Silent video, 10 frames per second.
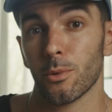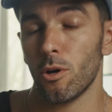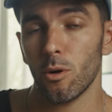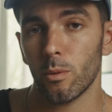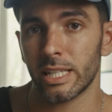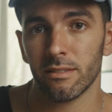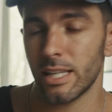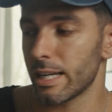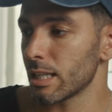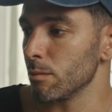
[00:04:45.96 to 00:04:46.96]
Pro whenever
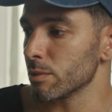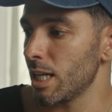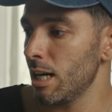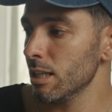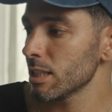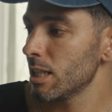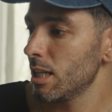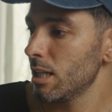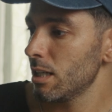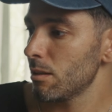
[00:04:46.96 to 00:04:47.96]
that comes out.
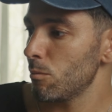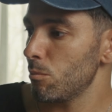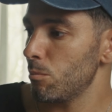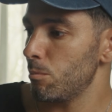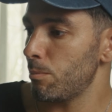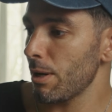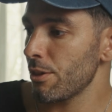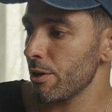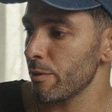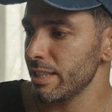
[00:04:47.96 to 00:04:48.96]
But
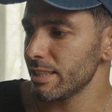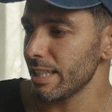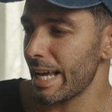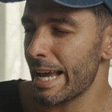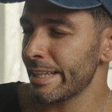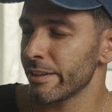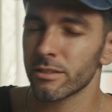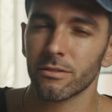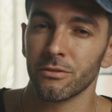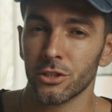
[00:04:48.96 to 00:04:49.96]
there isn't any other
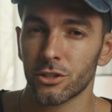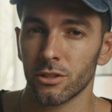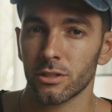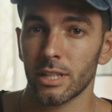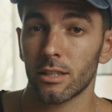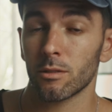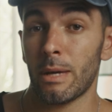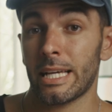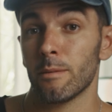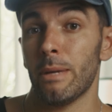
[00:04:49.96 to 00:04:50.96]
features that could
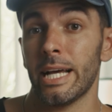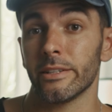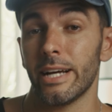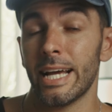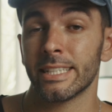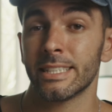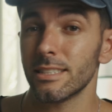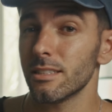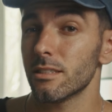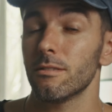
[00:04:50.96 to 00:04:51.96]
make it better, and this
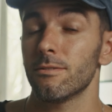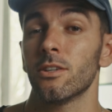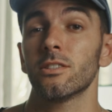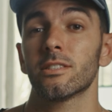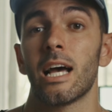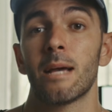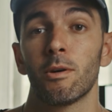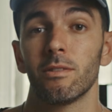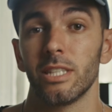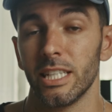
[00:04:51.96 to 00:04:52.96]
is the first time
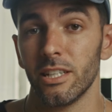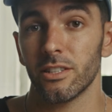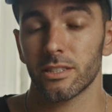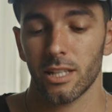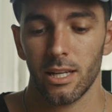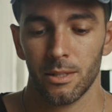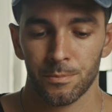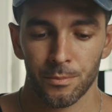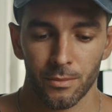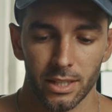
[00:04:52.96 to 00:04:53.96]
over the years
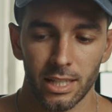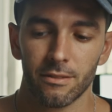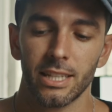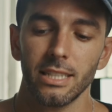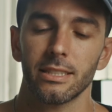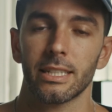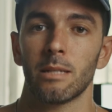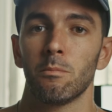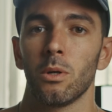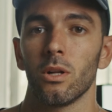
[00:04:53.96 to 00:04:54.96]
that I've tested a
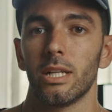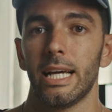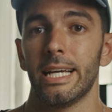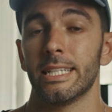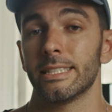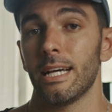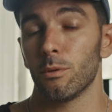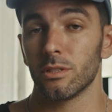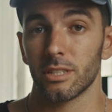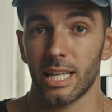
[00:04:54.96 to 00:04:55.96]
gimbal and that
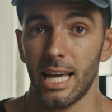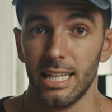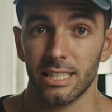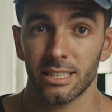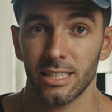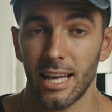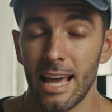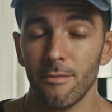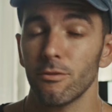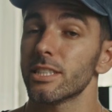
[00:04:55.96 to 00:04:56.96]
was the case.
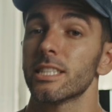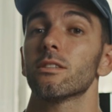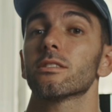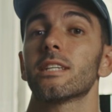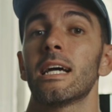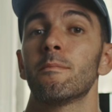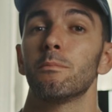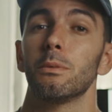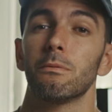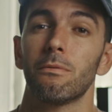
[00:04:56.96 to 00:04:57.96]
Every single time
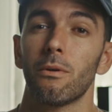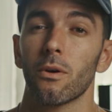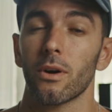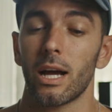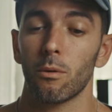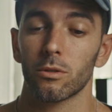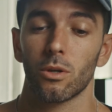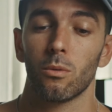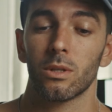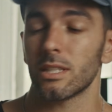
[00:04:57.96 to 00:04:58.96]
before, I was
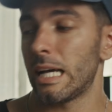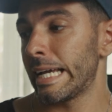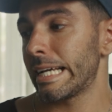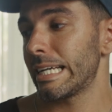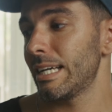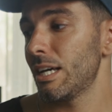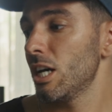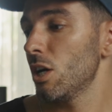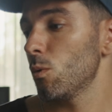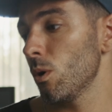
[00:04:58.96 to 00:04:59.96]
always like,
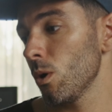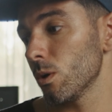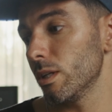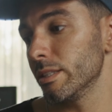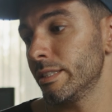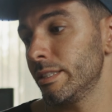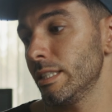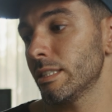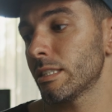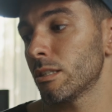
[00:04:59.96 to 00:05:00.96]
well,
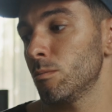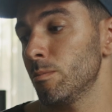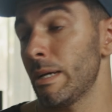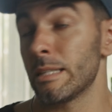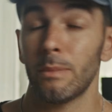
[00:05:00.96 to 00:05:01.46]
this could be made